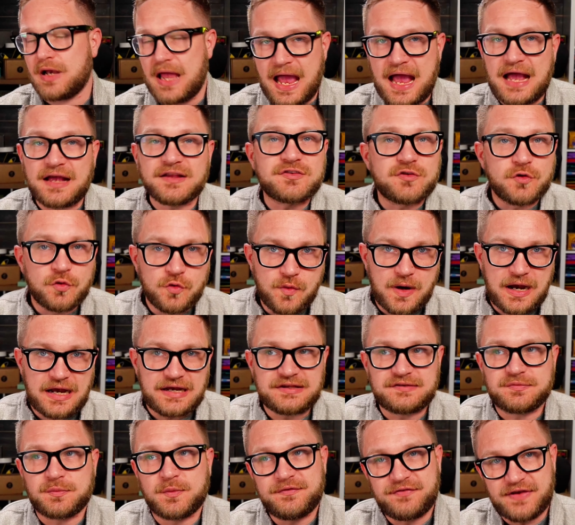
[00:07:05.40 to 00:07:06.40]
as
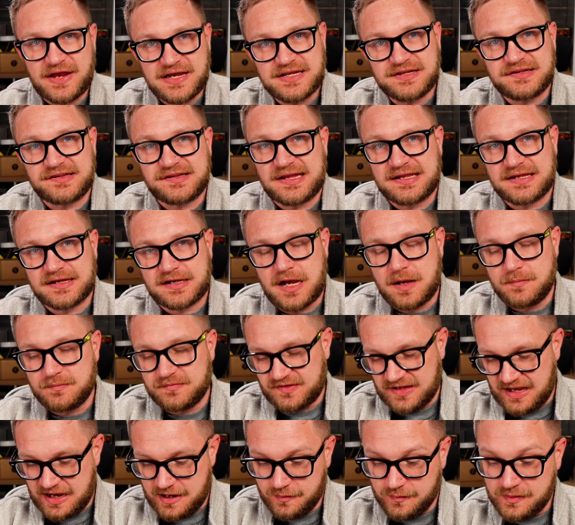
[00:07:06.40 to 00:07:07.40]
always, with any set that comes
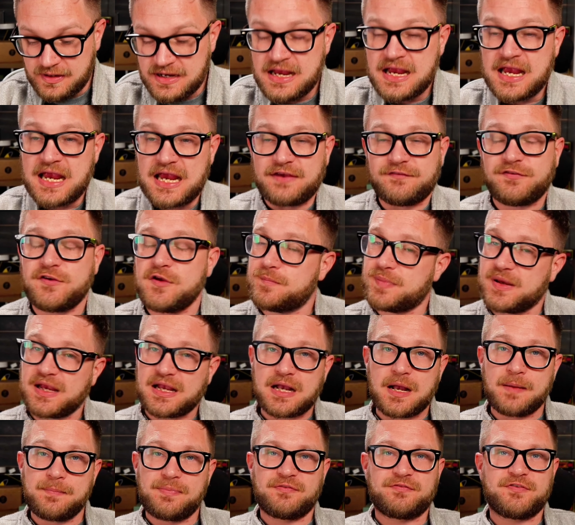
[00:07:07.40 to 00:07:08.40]
out, if you pick
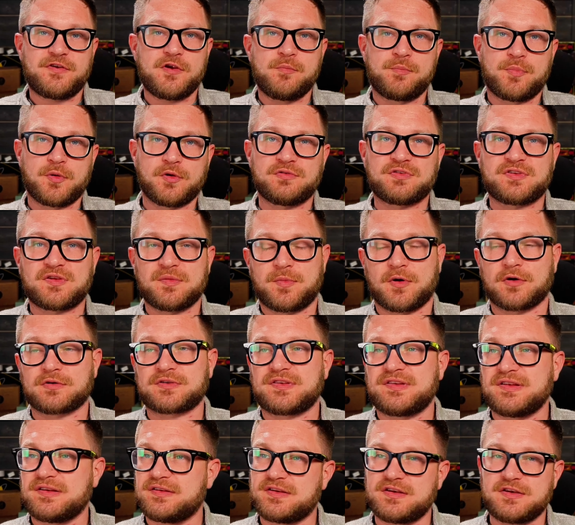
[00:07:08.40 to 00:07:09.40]
up a few booster
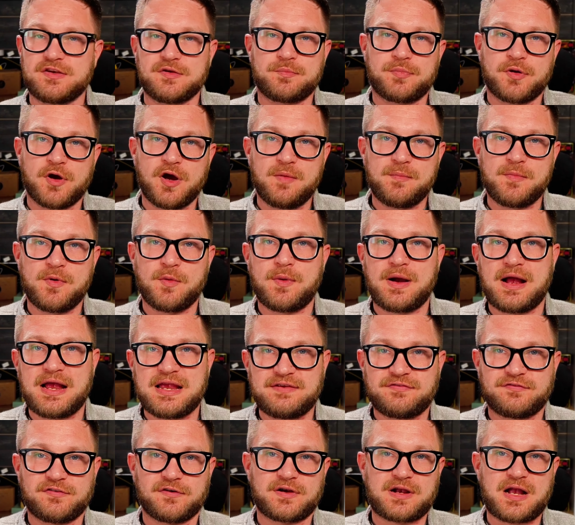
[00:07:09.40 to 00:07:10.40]
boxes and you put them away
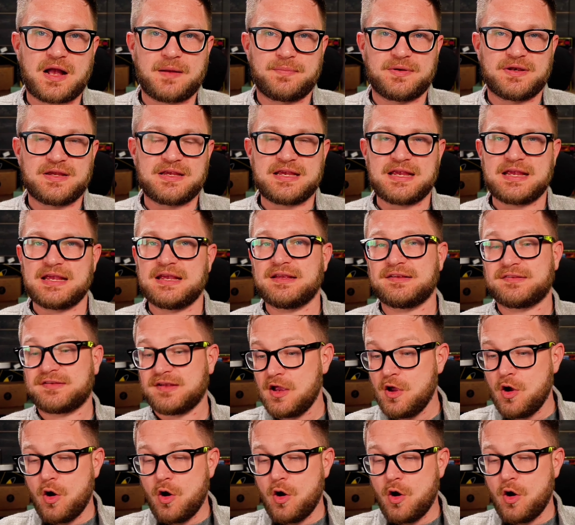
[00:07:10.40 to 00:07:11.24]
for a couple of years,